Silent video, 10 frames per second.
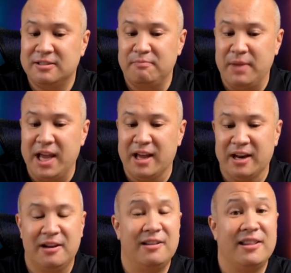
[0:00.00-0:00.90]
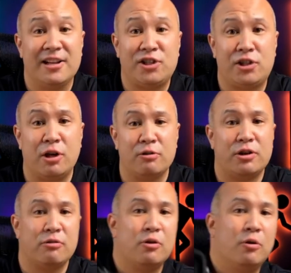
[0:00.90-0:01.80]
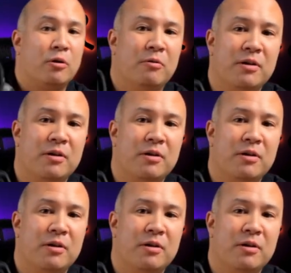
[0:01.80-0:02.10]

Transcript: Man, that is so, so cool.